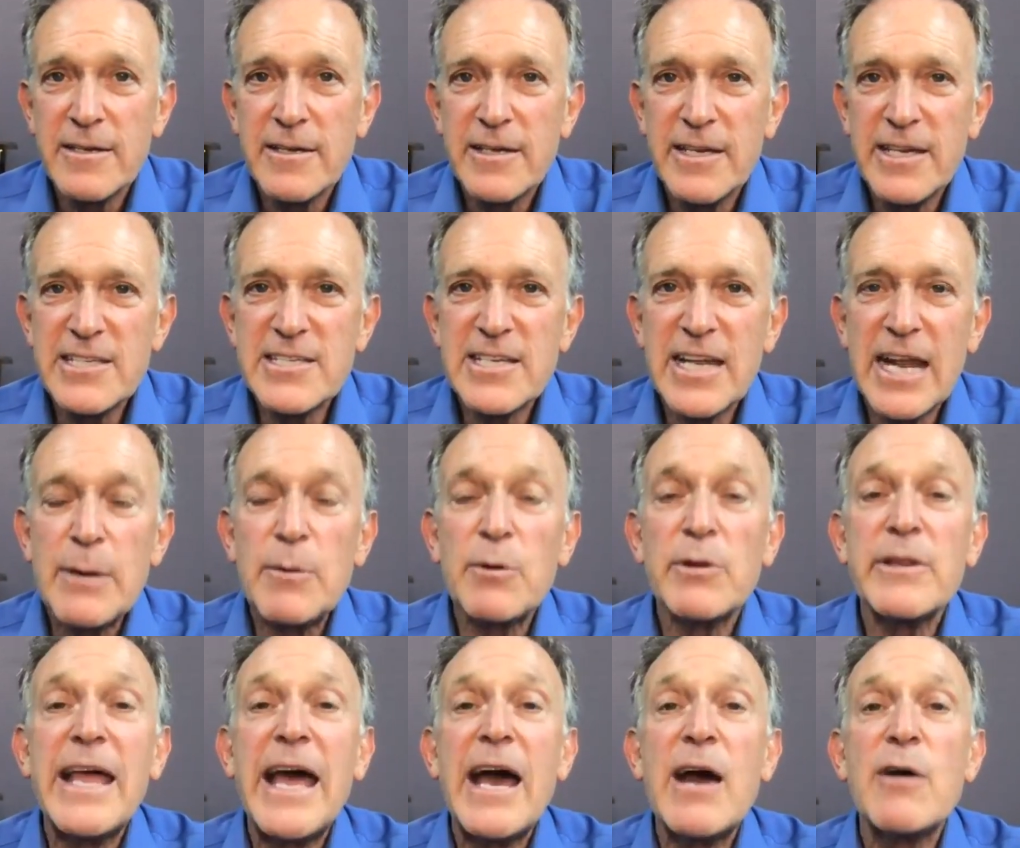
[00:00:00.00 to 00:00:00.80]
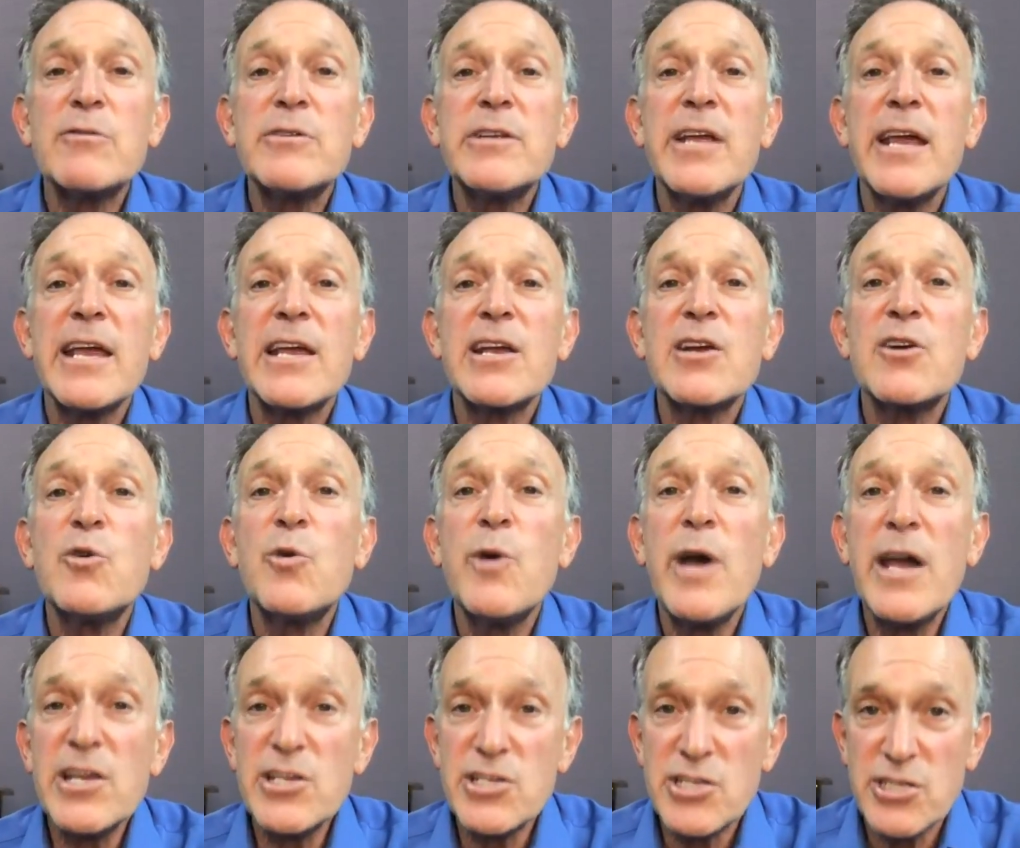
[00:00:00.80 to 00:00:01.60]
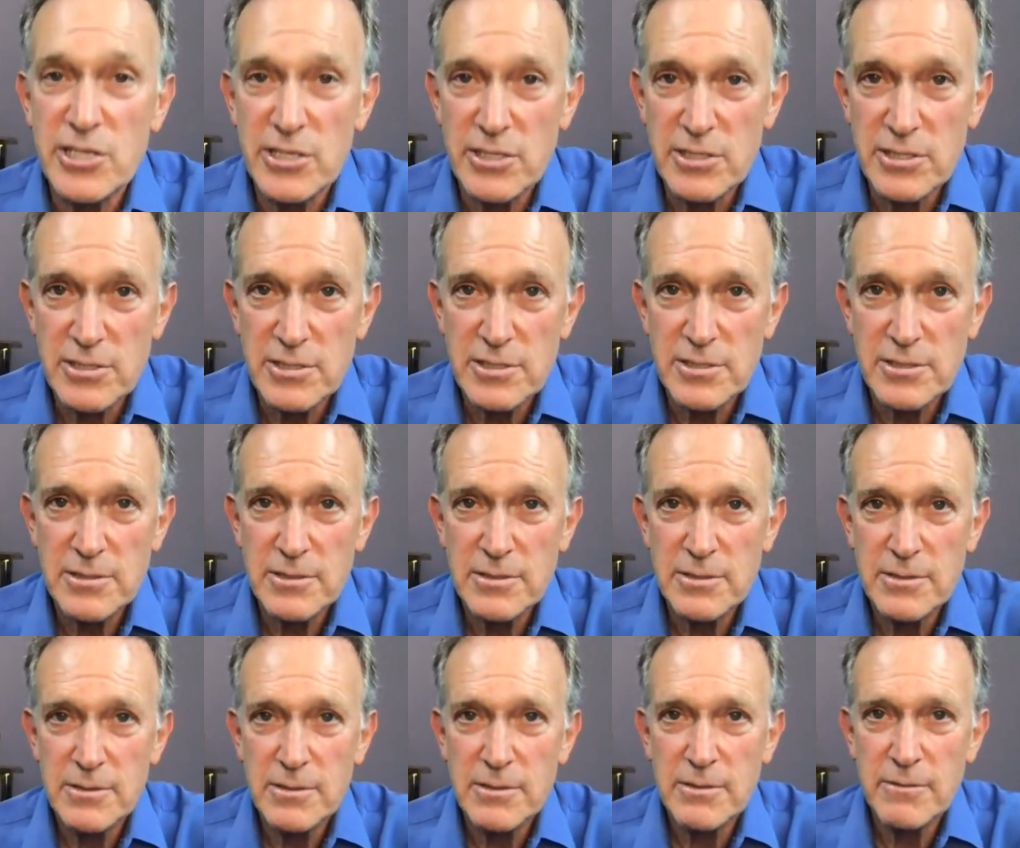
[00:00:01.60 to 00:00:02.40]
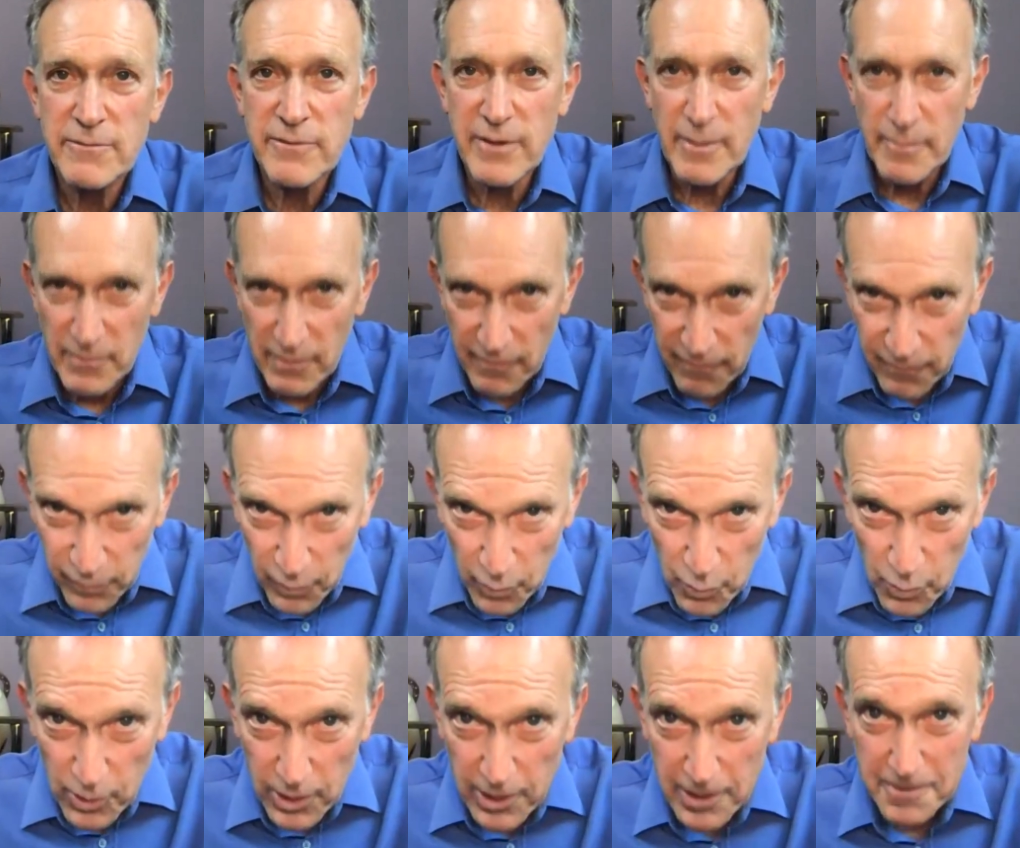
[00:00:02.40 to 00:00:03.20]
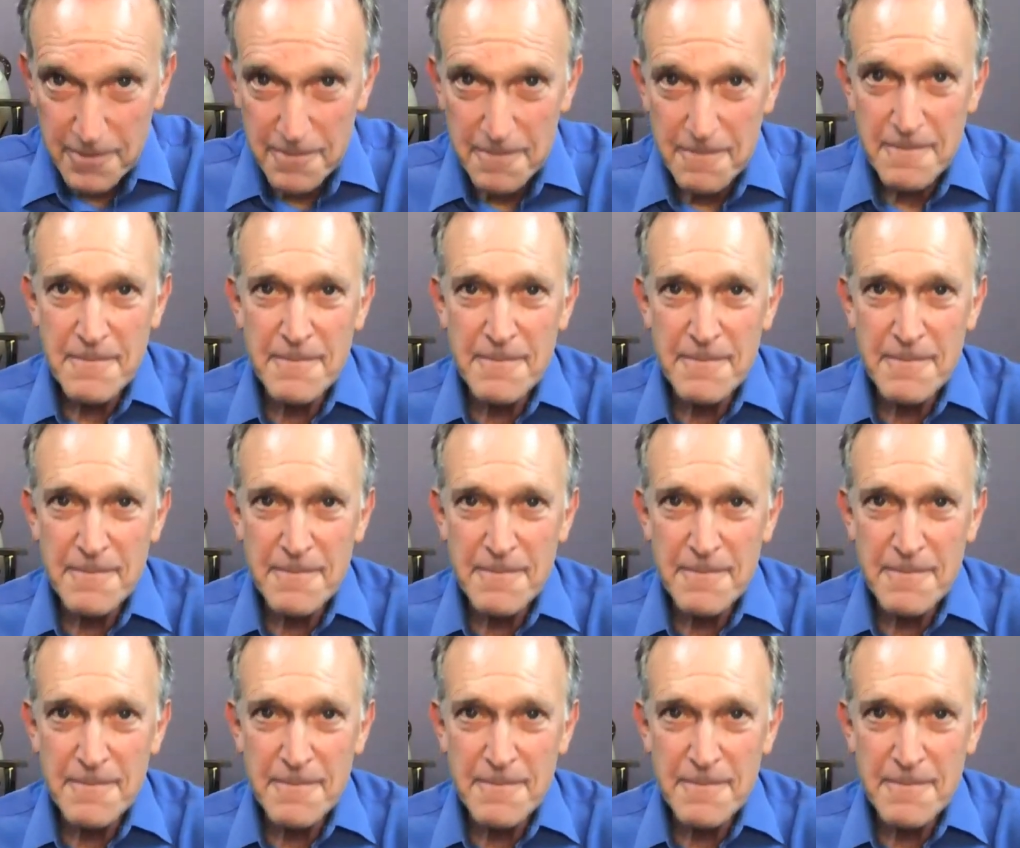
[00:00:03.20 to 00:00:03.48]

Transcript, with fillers: He said, "I will now take questions from the floor."